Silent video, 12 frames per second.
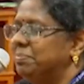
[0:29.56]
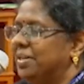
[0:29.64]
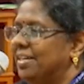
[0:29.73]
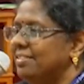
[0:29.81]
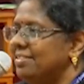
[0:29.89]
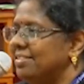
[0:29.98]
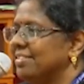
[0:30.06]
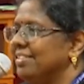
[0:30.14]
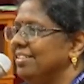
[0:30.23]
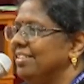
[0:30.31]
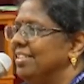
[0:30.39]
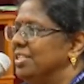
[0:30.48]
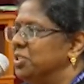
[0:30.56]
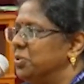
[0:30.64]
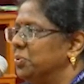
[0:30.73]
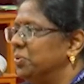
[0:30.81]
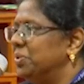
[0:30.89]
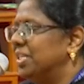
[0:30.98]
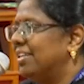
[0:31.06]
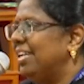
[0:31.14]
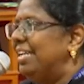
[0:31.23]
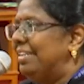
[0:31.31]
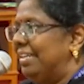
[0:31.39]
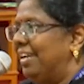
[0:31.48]
part. So the
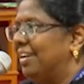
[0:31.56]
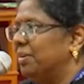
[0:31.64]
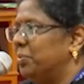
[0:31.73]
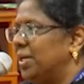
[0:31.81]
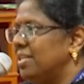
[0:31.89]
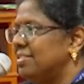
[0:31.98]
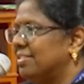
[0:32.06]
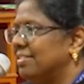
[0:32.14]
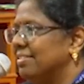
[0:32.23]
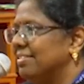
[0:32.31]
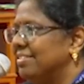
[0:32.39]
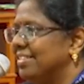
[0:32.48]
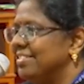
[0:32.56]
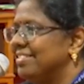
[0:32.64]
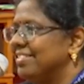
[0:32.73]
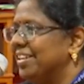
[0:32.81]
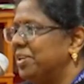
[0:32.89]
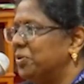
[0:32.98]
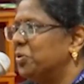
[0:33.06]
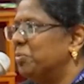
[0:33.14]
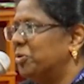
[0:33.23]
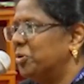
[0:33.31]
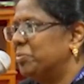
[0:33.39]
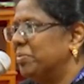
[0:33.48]
key takeaways, since I know
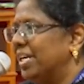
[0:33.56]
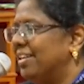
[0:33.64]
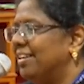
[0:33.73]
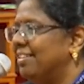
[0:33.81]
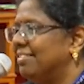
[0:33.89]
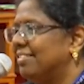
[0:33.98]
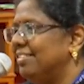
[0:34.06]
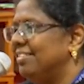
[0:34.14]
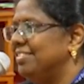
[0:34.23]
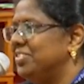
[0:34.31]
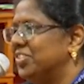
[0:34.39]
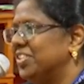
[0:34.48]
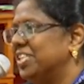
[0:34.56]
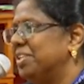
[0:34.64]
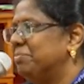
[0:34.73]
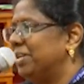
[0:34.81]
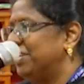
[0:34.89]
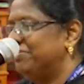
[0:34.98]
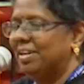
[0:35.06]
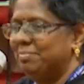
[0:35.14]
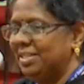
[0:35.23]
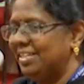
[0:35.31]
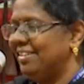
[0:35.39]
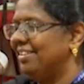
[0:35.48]
about my health condition and my
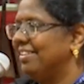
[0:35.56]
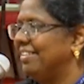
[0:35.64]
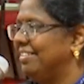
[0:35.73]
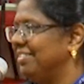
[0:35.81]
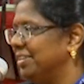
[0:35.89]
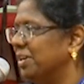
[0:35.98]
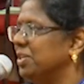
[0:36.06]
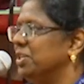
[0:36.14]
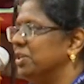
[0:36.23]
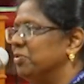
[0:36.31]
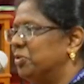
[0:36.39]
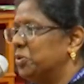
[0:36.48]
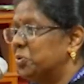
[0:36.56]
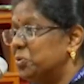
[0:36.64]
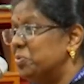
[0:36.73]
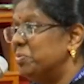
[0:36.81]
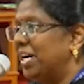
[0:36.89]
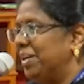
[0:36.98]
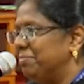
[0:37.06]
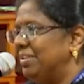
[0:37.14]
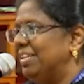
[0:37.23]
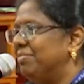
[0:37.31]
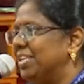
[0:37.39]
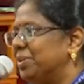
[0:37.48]
family and for whom I am
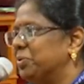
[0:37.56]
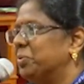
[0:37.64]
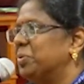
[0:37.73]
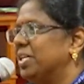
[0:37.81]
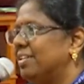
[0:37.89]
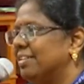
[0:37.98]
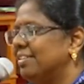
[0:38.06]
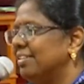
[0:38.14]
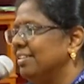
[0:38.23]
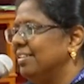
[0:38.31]
living over here,